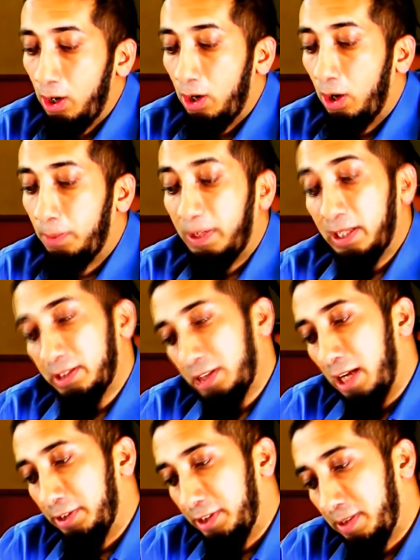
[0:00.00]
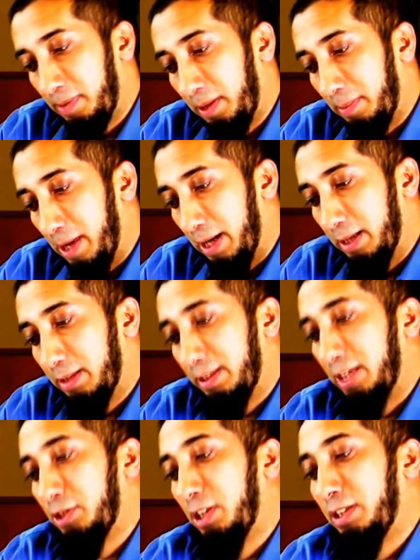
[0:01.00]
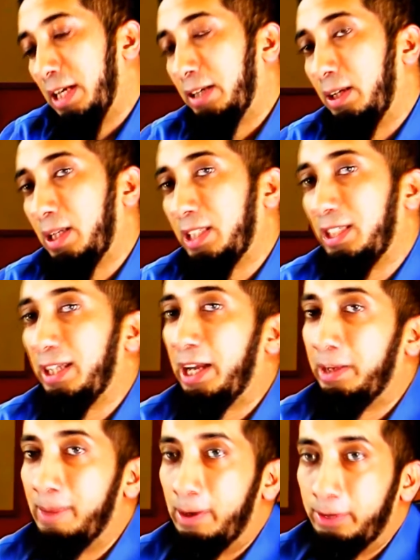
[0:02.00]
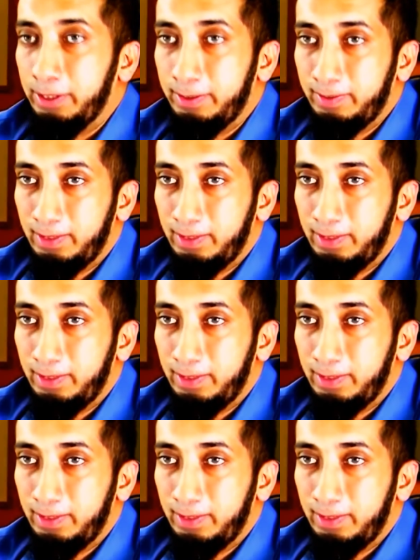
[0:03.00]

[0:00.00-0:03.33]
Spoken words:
Or because the child did something bad. Then she's angry because he lied about it.